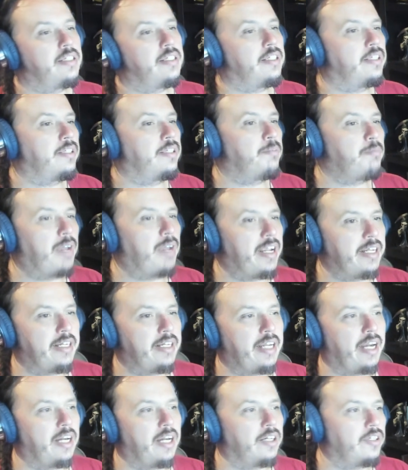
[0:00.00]
the main
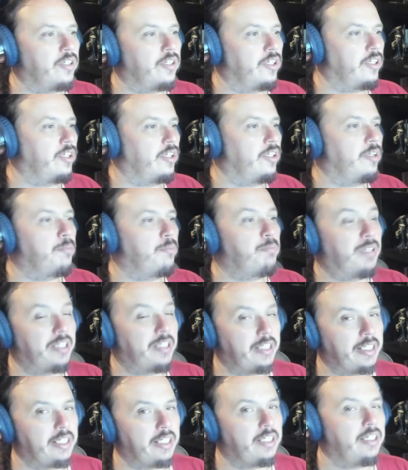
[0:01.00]
character,
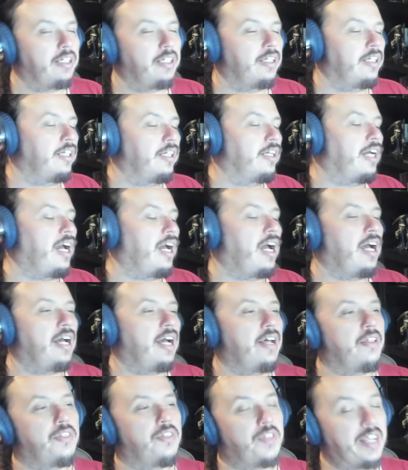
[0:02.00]
Billy,
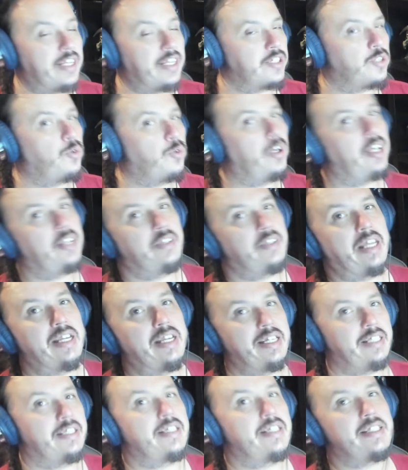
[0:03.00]
thinks quick. They
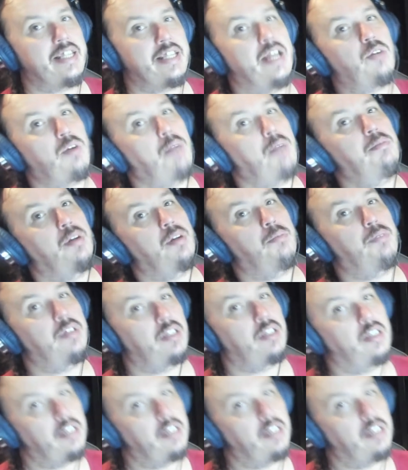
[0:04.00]
get the snake wrapped up in